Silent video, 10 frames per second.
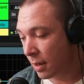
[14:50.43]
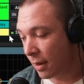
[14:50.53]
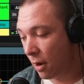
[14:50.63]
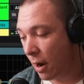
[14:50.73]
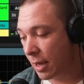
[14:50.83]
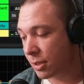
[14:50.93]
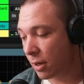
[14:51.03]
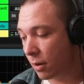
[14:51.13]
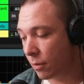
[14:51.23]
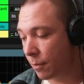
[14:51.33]
All right,
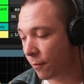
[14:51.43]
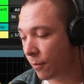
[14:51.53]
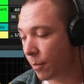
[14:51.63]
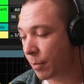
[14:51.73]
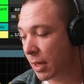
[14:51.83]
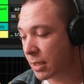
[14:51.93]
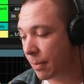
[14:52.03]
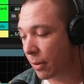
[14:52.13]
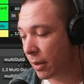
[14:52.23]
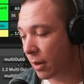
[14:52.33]
so because I
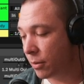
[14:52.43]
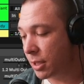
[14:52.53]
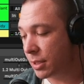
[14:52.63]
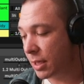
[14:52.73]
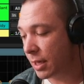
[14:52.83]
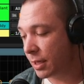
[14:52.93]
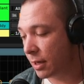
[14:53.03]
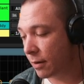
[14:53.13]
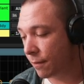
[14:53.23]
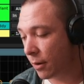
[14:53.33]
put OTT in
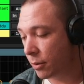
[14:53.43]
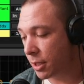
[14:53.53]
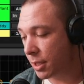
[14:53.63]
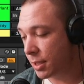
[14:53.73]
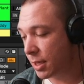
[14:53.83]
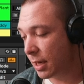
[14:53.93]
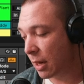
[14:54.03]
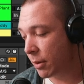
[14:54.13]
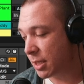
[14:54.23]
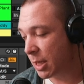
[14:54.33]
here for OTT's
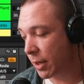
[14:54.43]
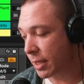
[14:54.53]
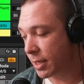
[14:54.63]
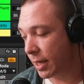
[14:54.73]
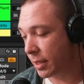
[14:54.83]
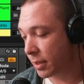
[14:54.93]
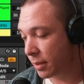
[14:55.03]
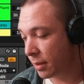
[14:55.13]
sake, I want to see what it did.